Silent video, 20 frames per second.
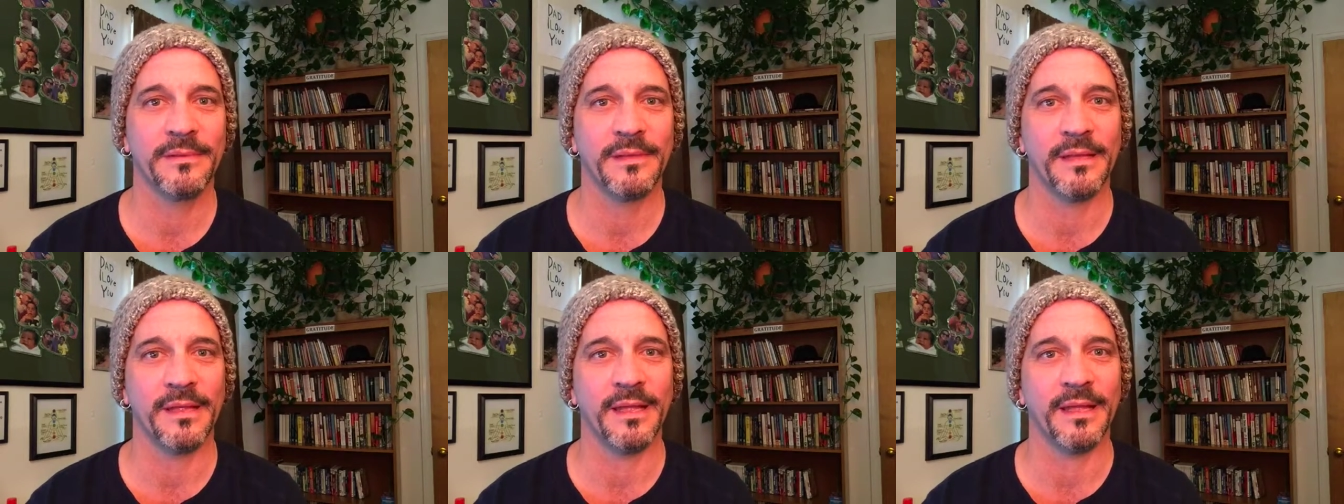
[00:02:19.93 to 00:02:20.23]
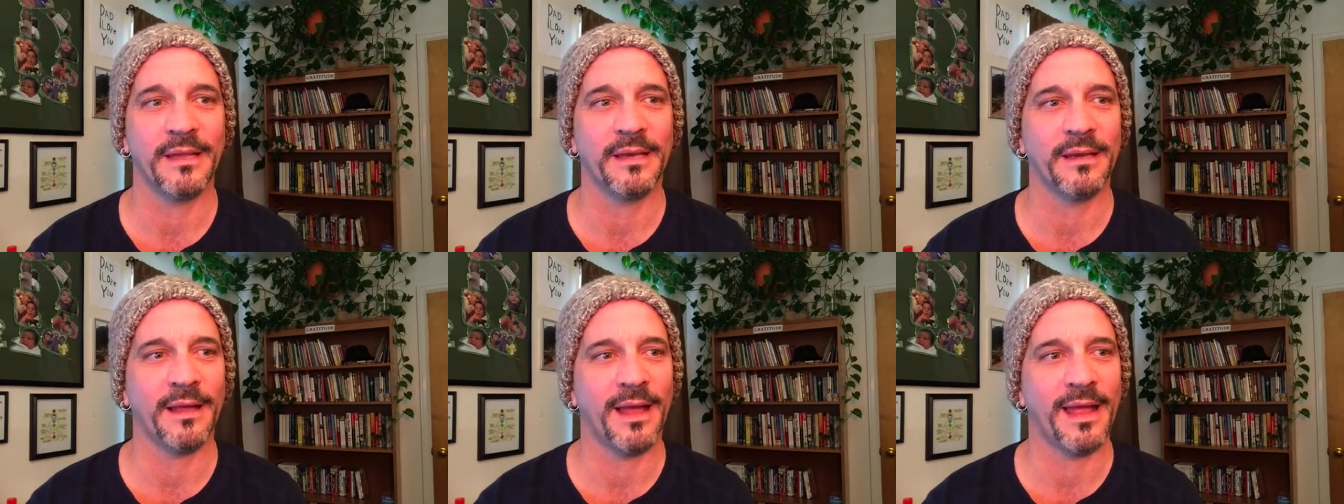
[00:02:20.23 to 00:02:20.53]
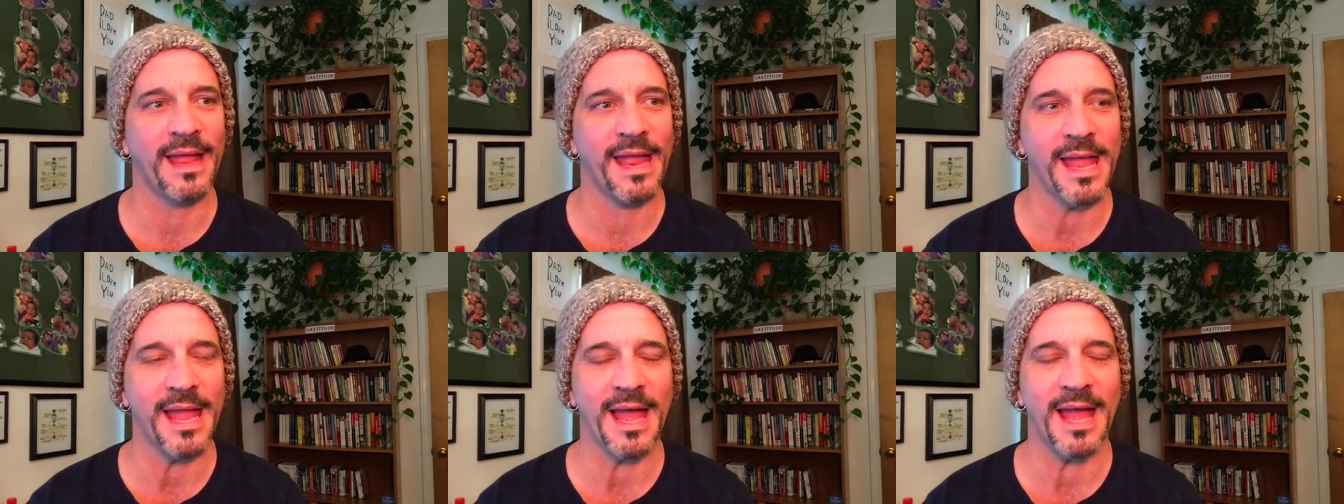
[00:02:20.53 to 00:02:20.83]
and
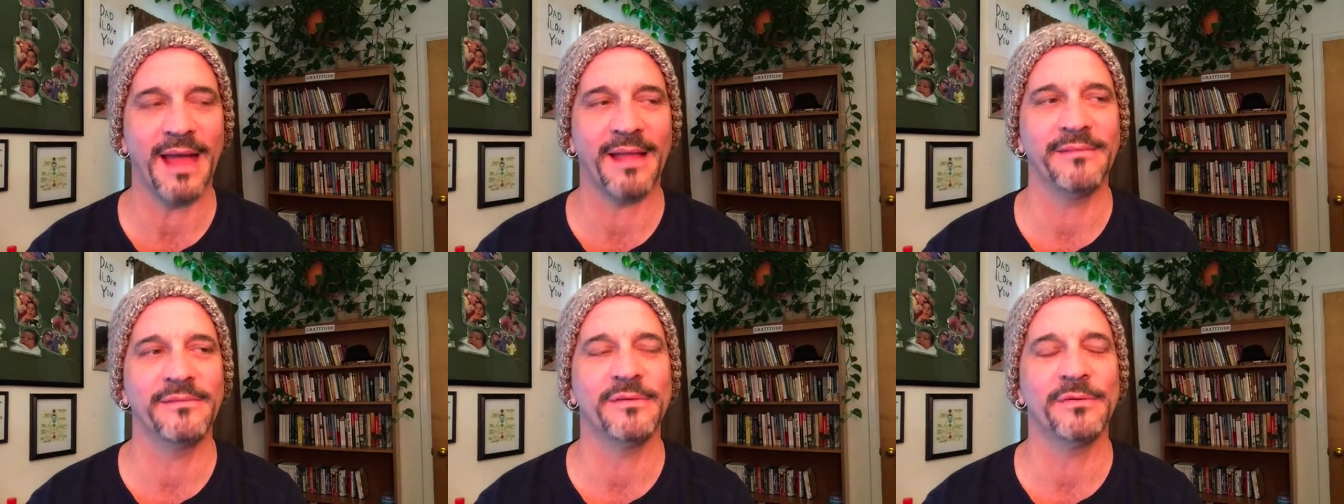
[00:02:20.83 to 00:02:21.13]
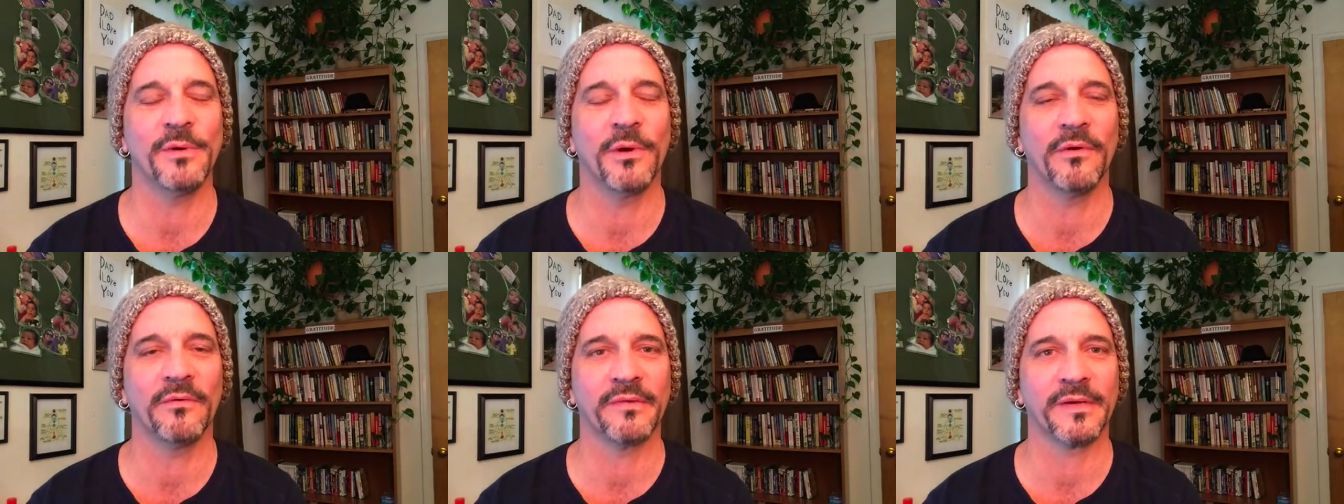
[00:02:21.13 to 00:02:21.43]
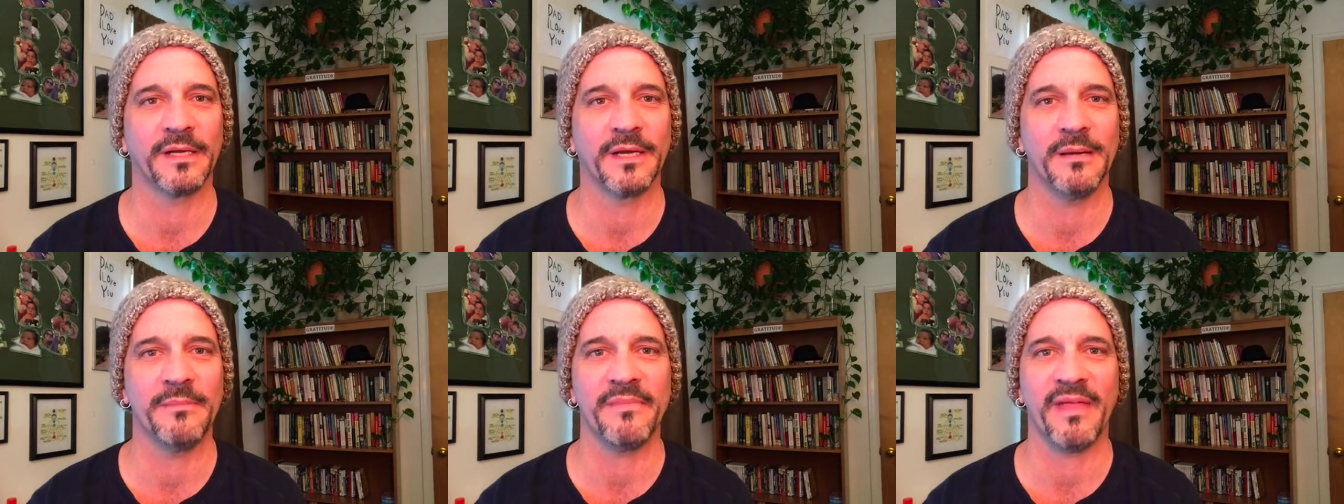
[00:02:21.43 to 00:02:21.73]
I had to
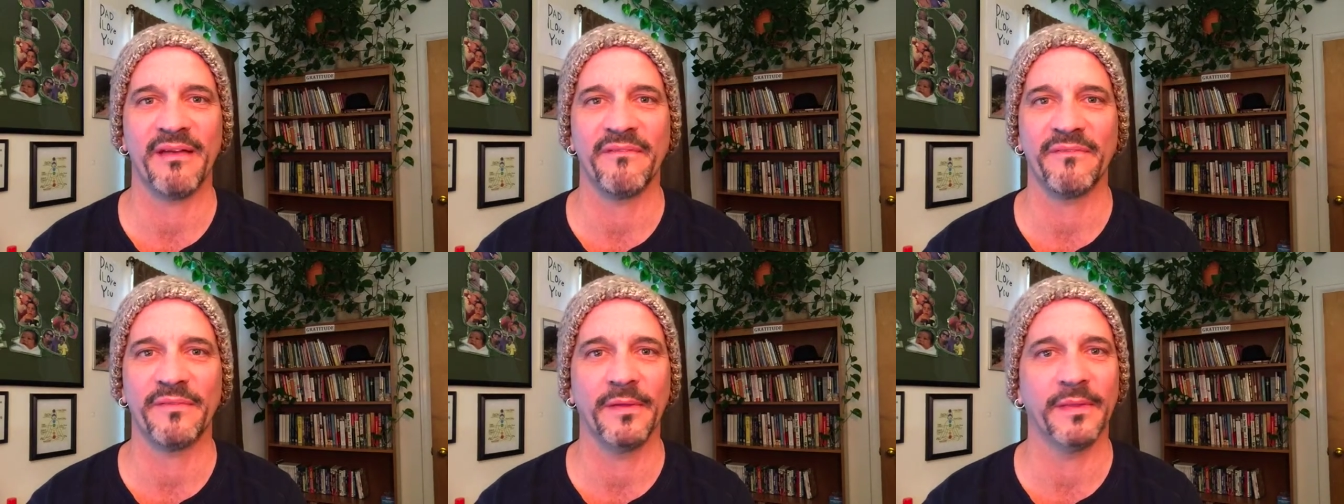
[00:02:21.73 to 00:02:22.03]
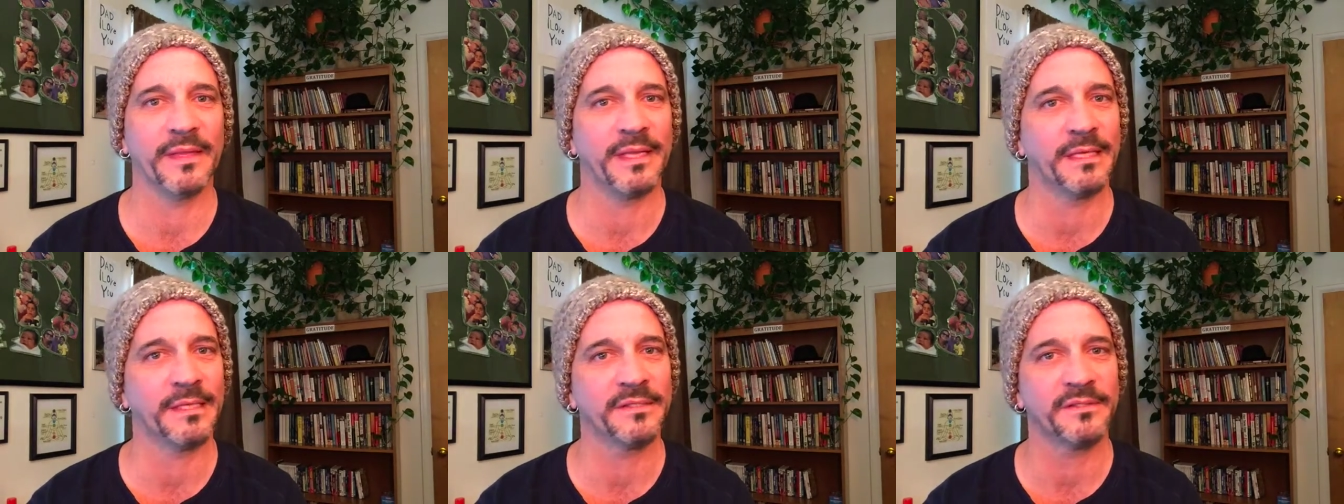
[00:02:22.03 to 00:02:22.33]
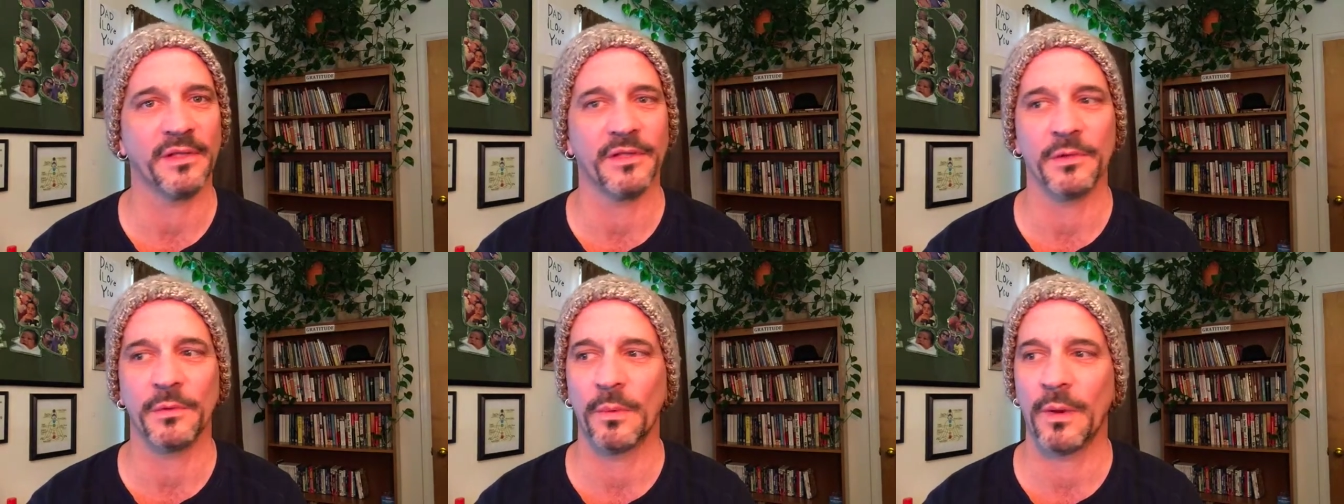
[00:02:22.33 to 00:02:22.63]
overcome that feeling
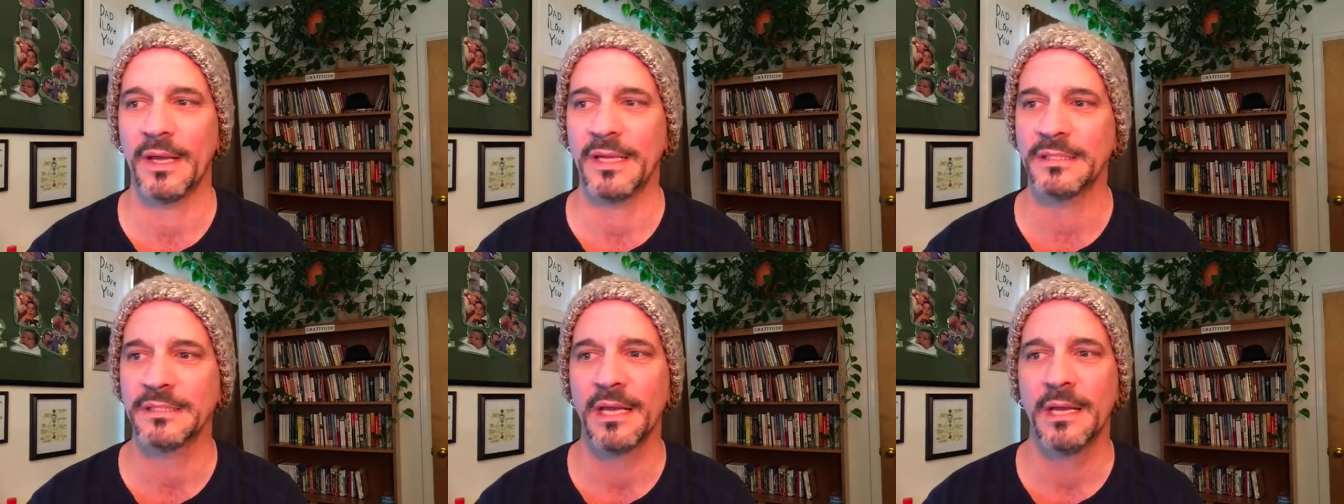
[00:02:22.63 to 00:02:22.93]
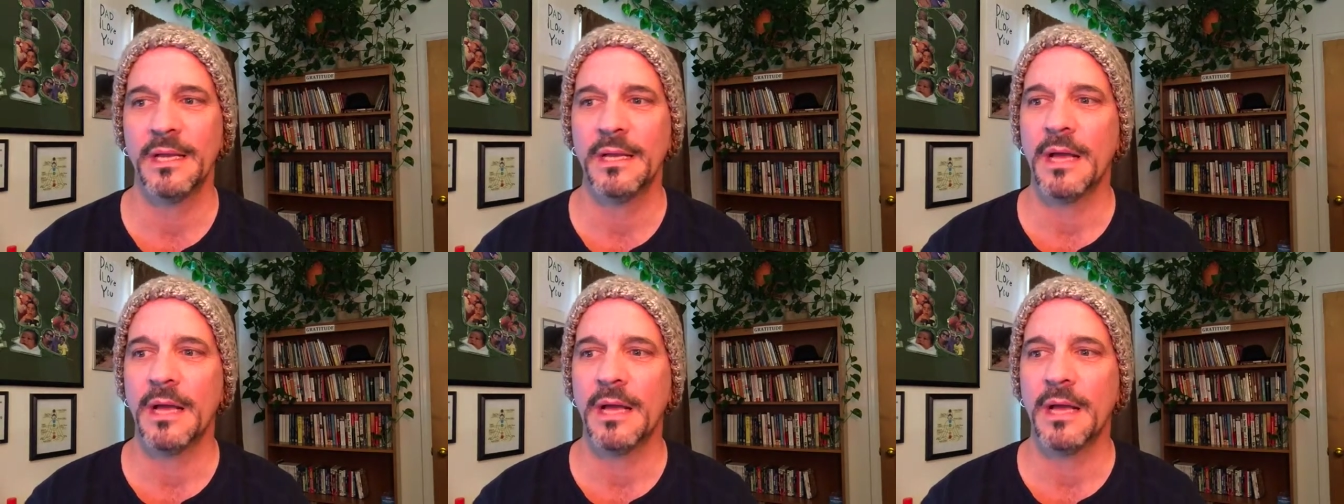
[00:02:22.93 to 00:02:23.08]
because otherwise